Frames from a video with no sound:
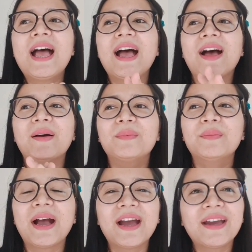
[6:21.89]

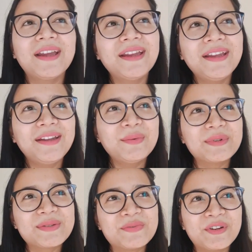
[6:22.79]
I
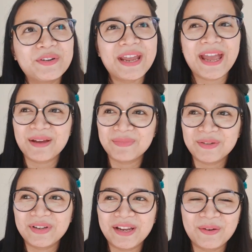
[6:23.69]
was very happy
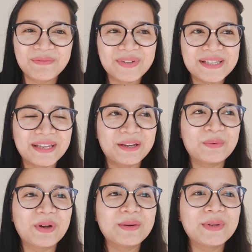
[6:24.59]
when I got my second one,